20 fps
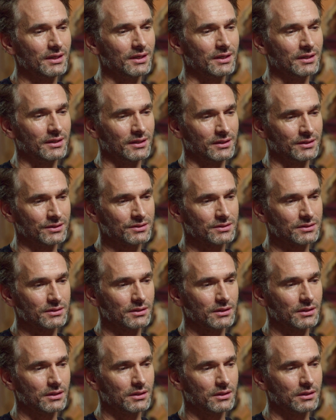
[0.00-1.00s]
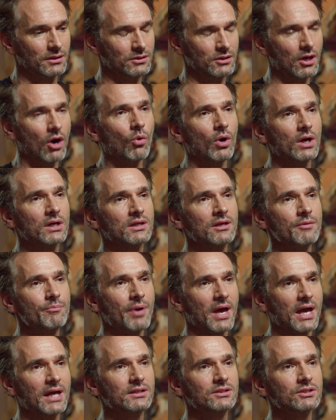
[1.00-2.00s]
it is no one can
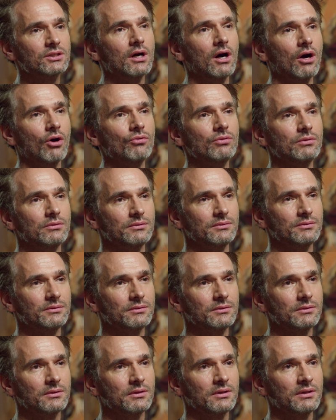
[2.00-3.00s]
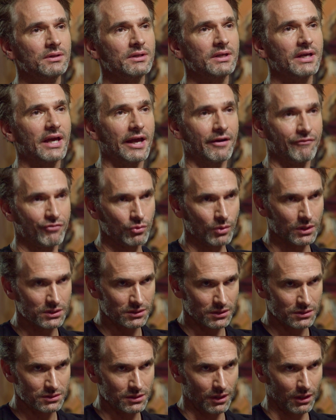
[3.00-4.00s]
pay to go.
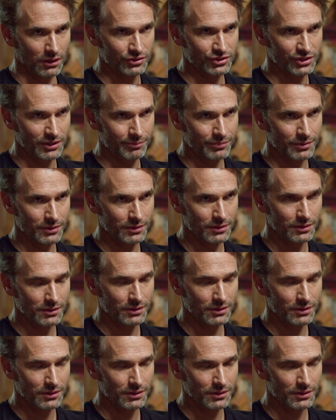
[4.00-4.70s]
Everyone's on scholarship,